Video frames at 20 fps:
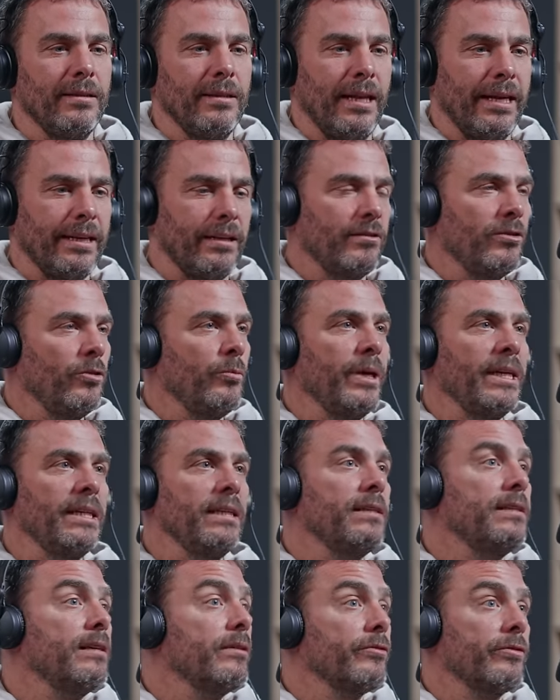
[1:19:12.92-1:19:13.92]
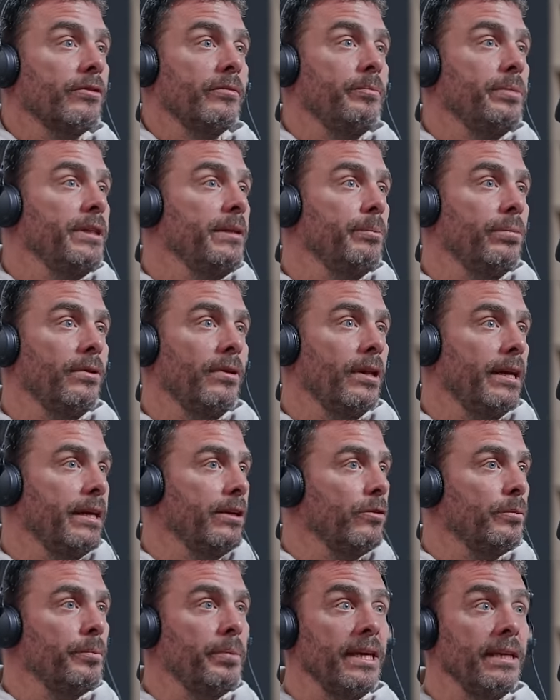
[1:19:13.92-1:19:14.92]
like so many different people
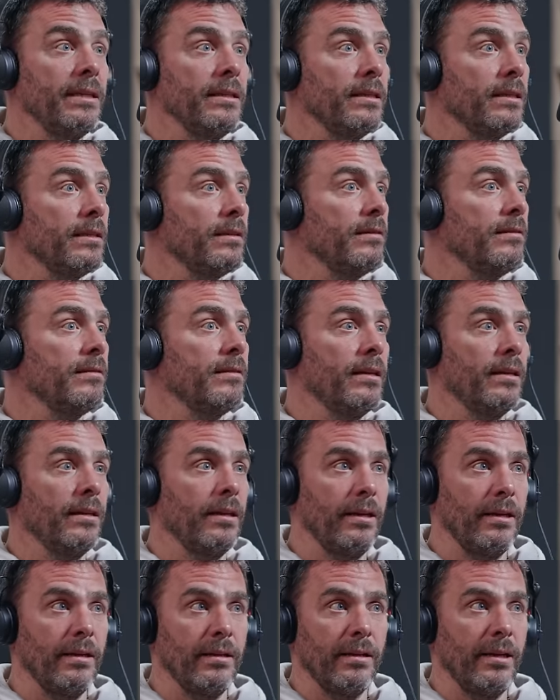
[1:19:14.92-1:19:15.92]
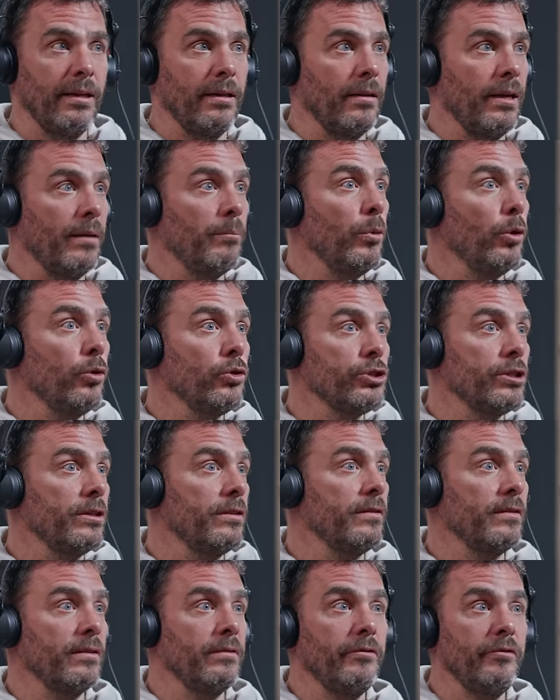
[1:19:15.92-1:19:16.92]
and opinions and, and, and
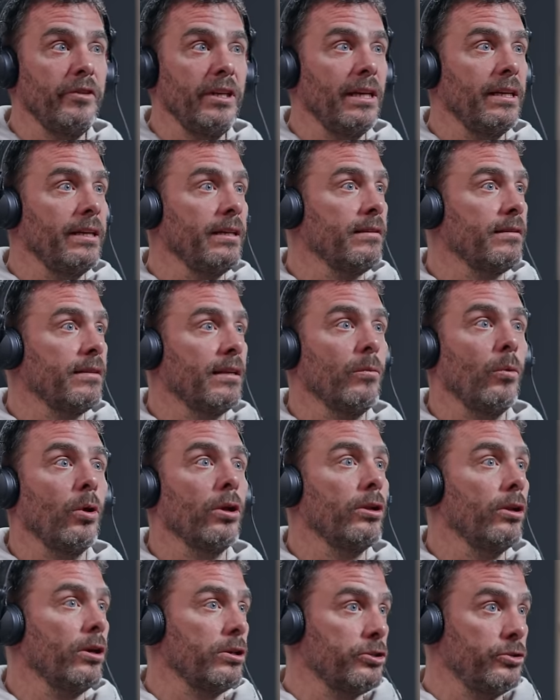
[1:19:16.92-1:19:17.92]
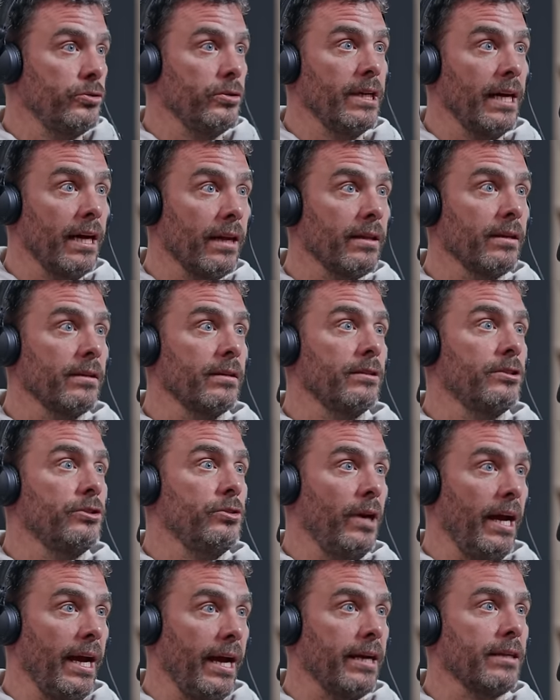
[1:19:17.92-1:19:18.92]
emotions and feelings and whatnot together
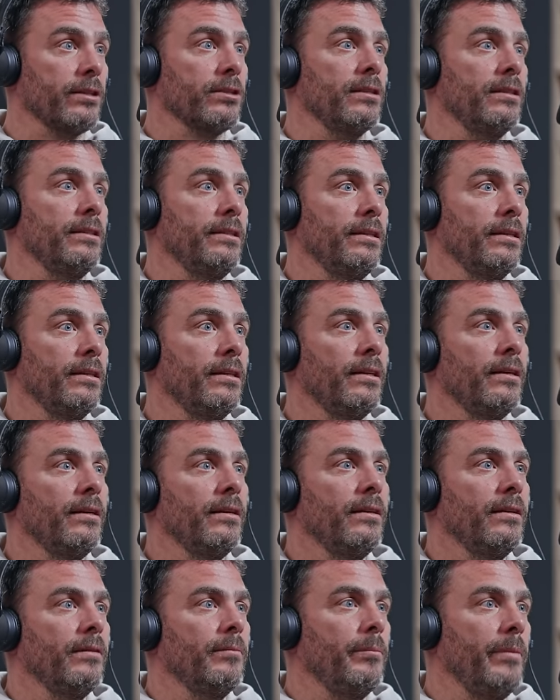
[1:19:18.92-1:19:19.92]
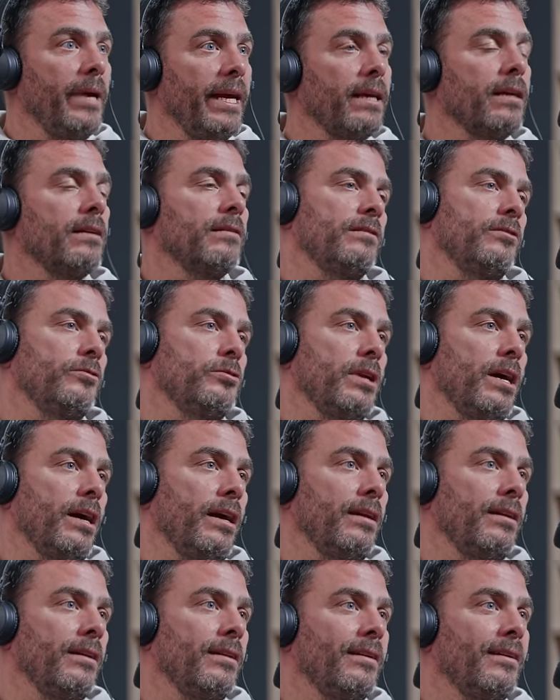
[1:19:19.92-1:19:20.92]
to actually make us
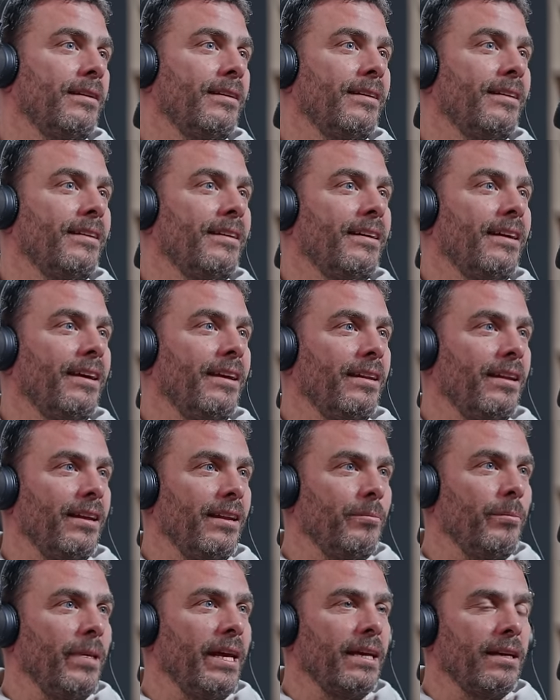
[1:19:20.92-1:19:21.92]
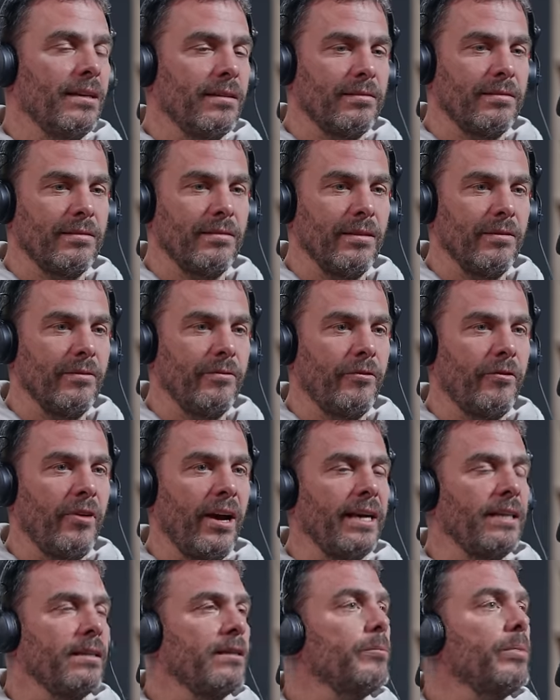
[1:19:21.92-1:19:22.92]
unite and, and make us
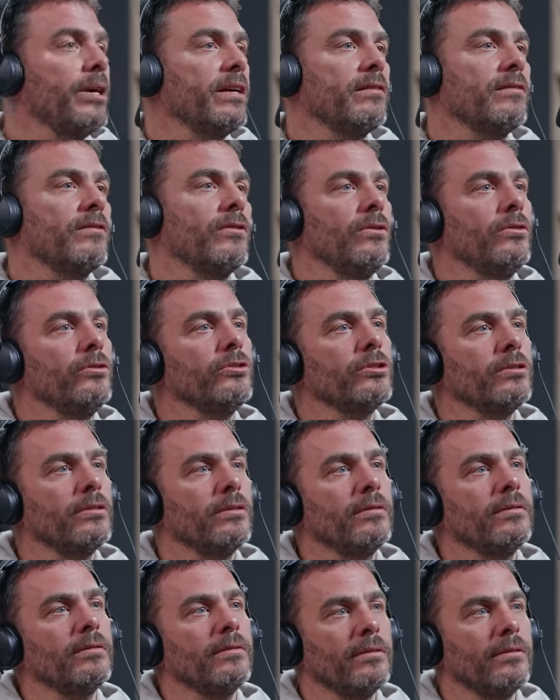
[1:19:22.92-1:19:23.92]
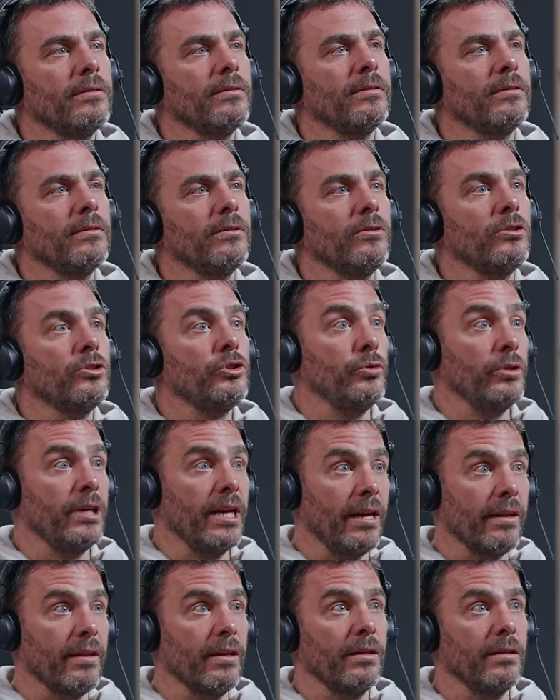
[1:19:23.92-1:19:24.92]
find the best solution
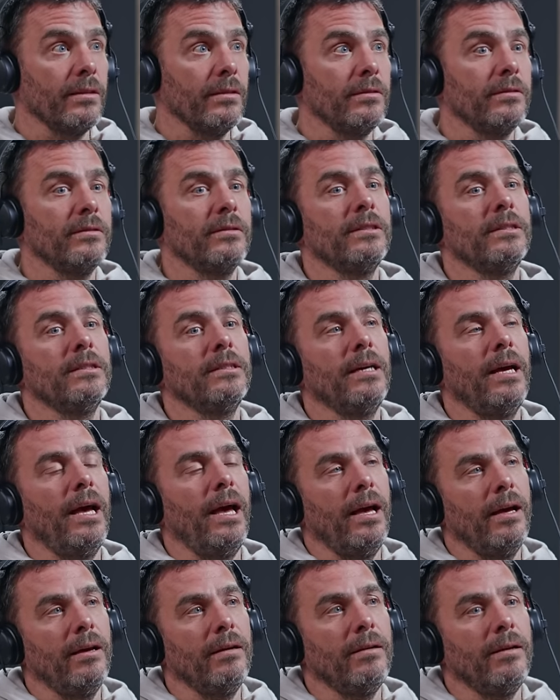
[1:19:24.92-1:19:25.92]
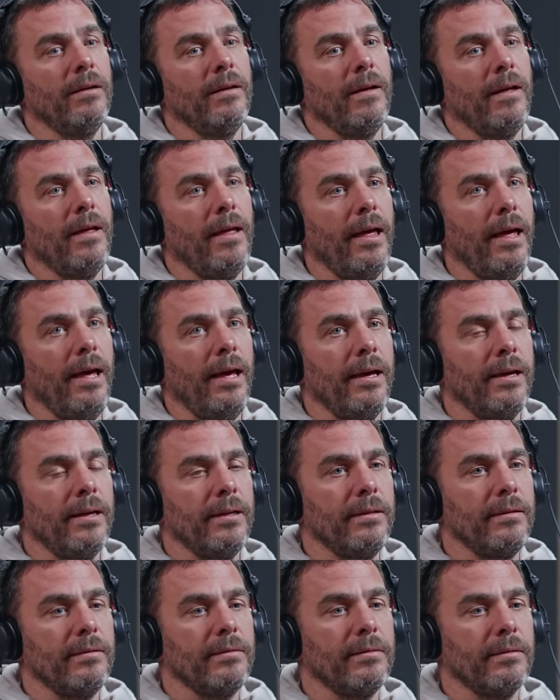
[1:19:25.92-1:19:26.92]
together. So.
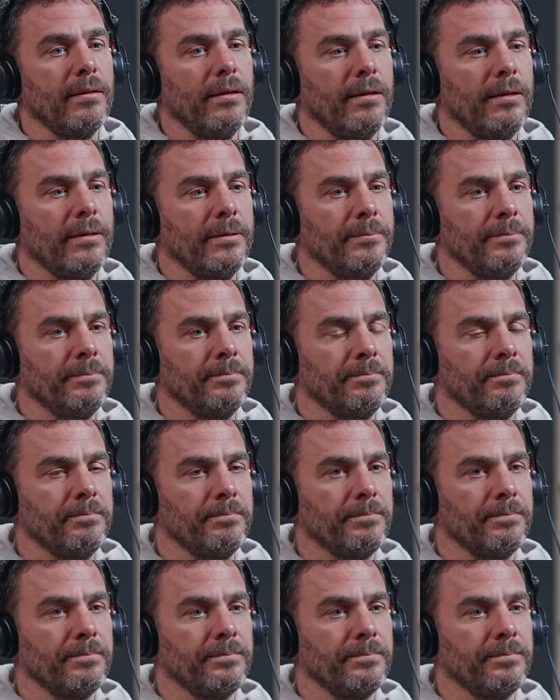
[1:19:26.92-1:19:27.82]
and um,